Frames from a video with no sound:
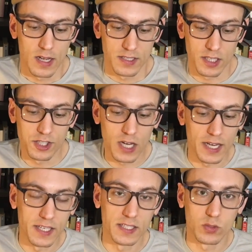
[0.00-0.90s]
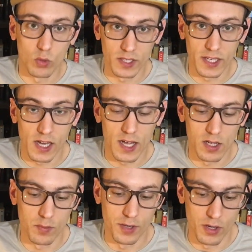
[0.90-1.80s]
Such kindness one cannot
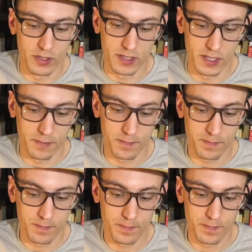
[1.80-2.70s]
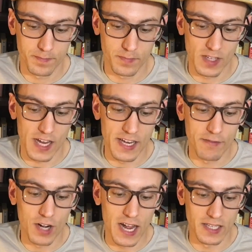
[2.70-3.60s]
help noticing. I
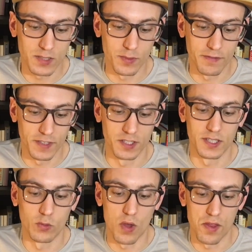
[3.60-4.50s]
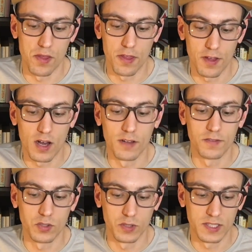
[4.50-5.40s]
never asked McPherson whether the thought of
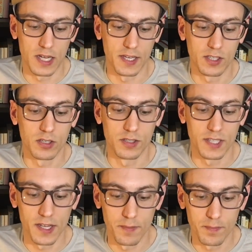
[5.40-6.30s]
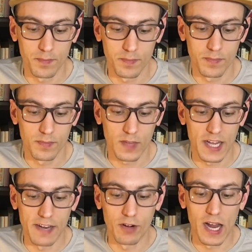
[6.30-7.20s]
suicide occurred to him.
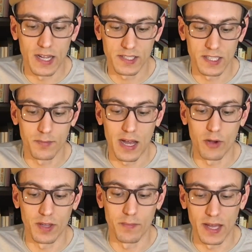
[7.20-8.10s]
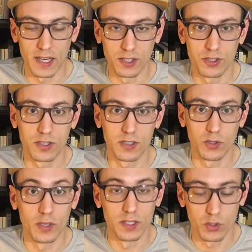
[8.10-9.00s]
I never asked him how he managed
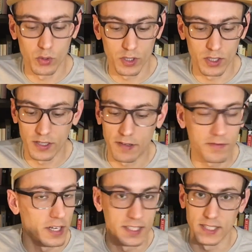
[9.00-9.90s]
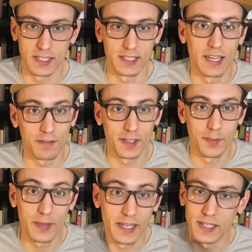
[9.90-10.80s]
to endure. That phrasing is definitely a
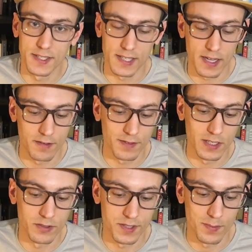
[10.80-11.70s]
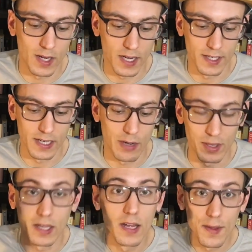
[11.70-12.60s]
peek inside of Yiyun's mind, how
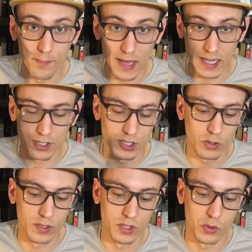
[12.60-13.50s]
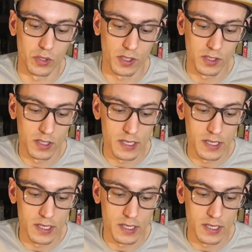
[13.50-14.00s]
he managed to endure.